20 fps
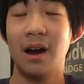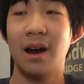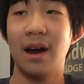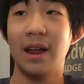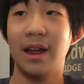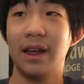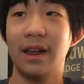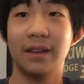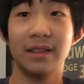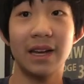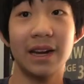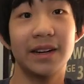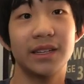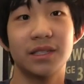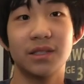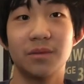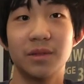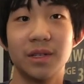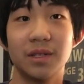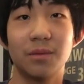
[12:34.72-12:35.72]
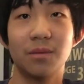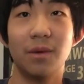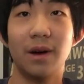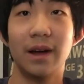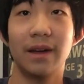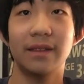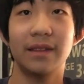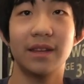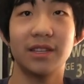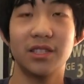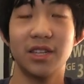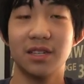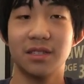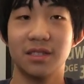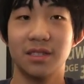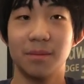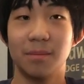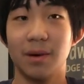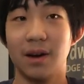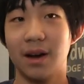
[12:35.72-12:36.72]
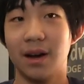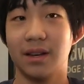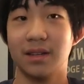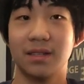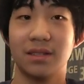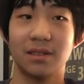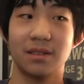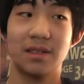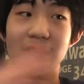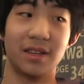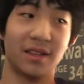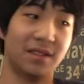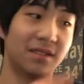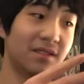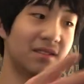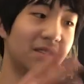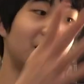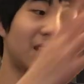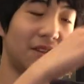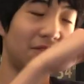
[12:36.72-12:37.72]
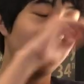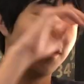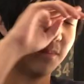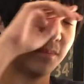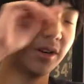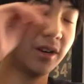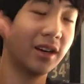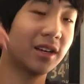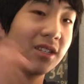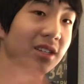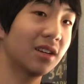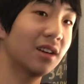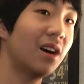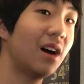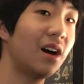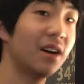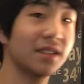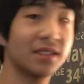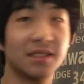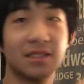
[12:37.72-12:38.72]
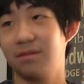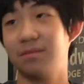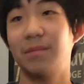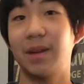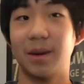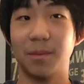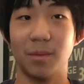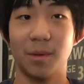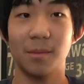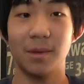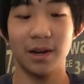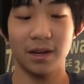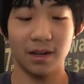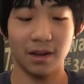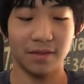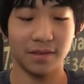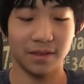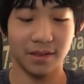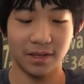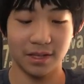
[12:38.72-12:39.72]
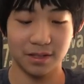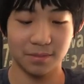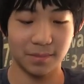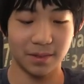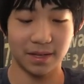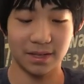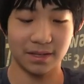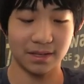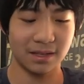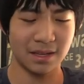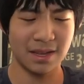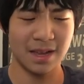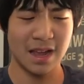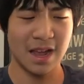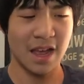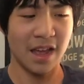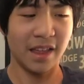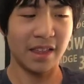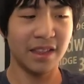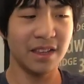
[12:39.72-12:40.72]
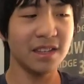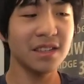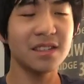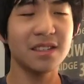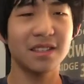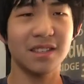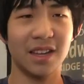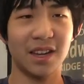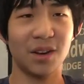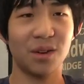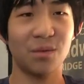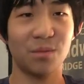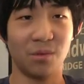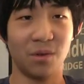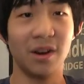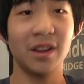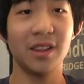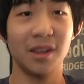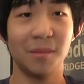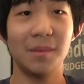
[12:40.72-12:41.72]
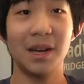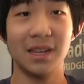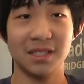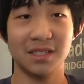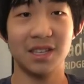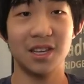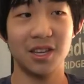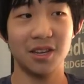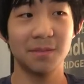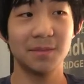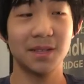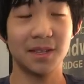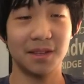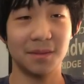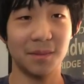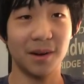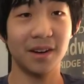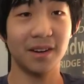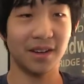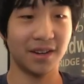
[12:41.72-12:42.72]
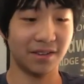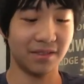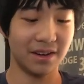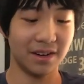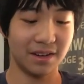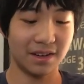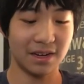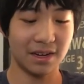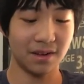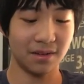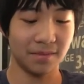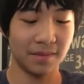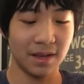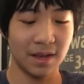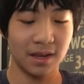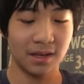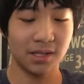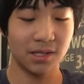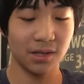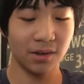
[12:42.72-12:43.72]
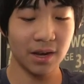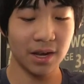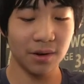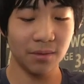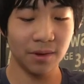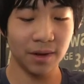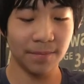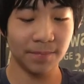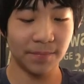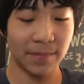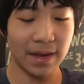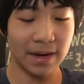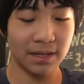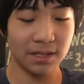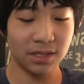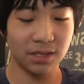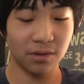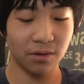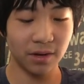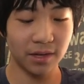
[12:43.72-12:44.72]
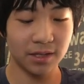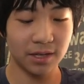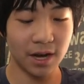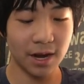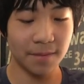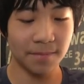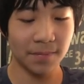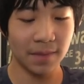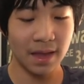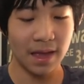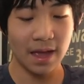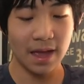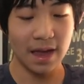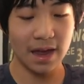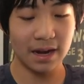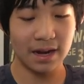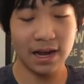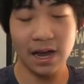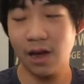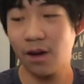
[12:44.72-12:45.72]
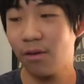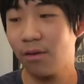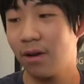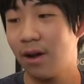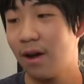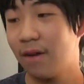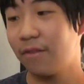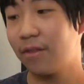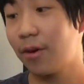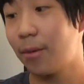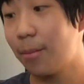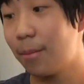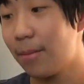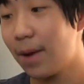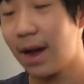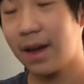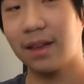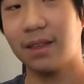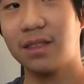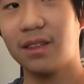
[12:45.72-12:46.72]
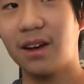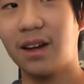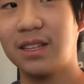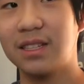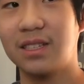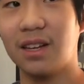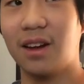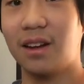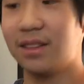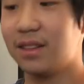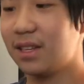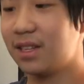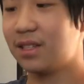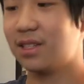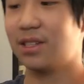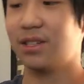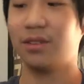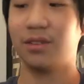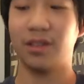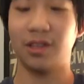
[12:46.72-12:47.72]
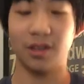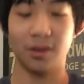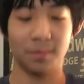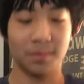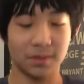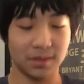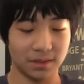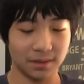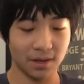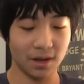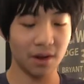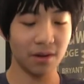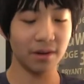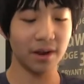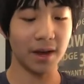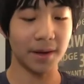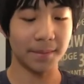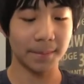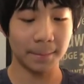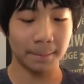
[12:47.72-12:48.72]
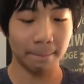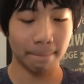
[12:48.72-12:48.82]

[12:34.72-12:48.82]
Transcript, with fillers: And that is the reason why they changed the box so they can save some production costs, make more money off of this, because this is like one of the best cubes on the market right now. So anyway, that is story time. And now for my thoughts on these two cubes. Okay,